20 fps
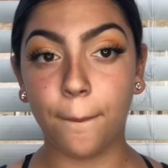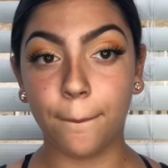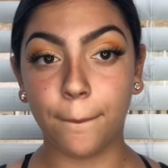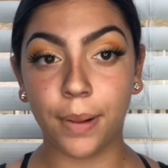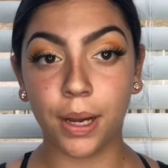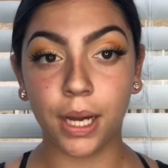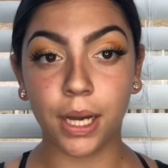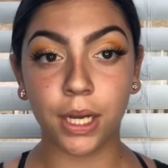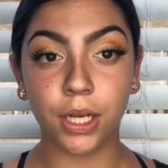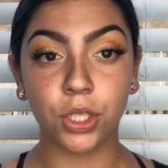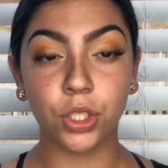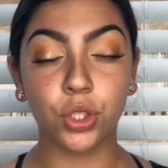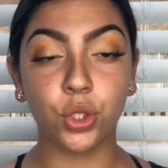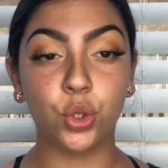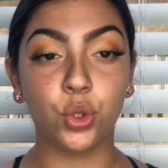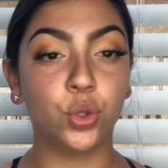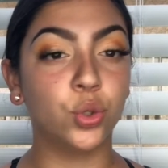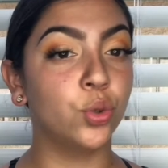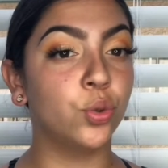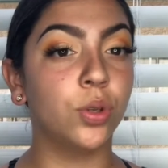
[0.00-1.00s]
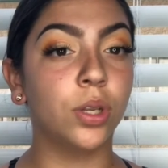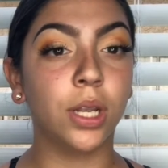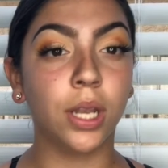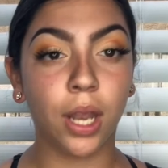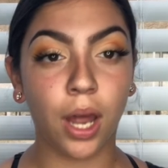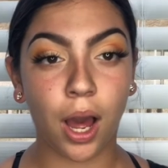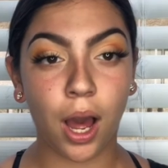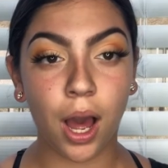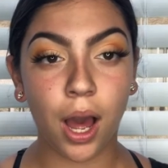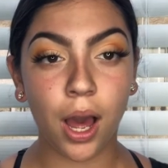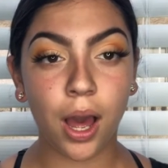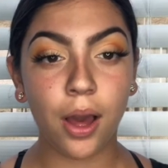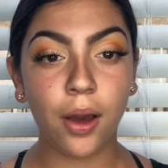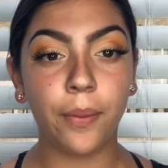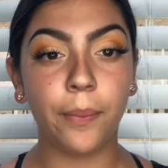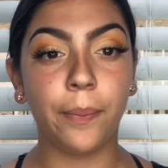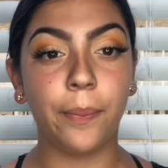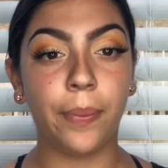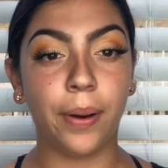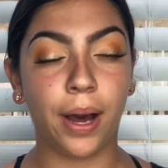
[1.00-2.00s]
but do not
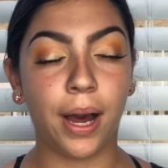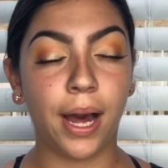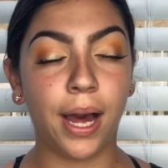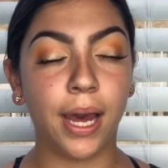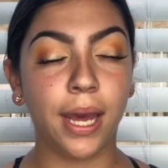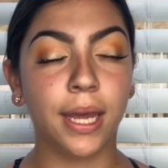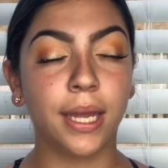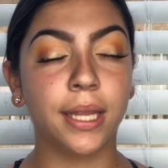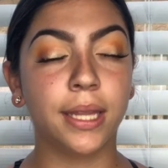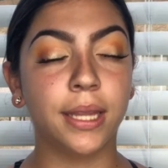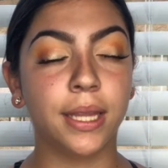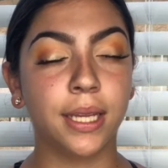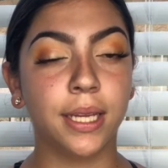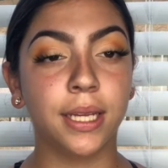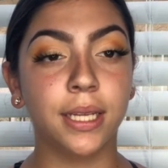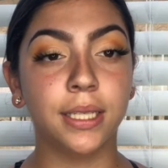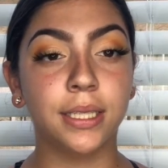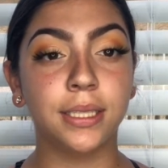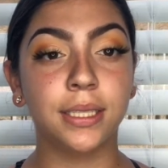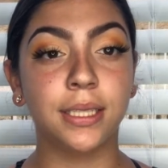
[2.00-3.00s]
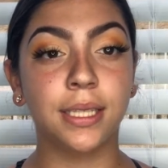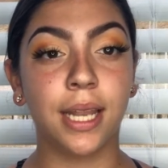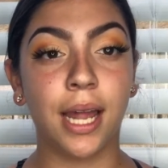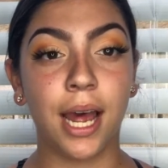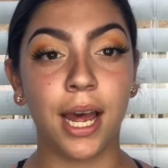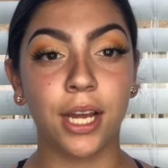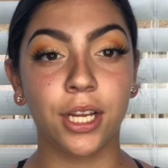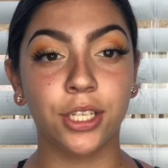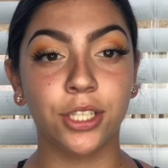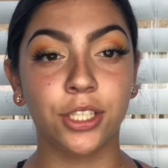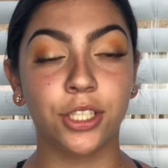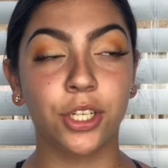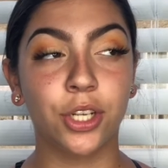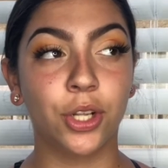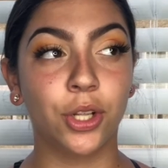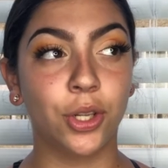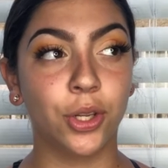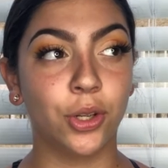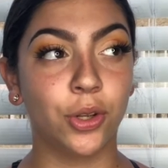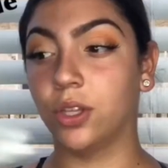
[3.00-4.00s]
buy this lash
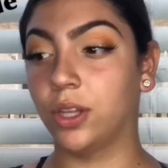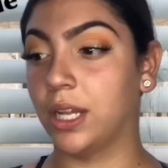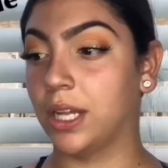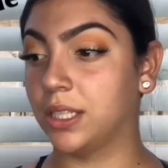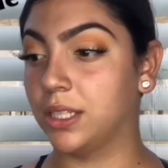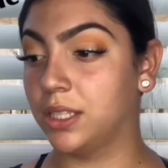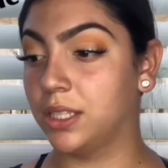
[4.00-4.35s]
glue. That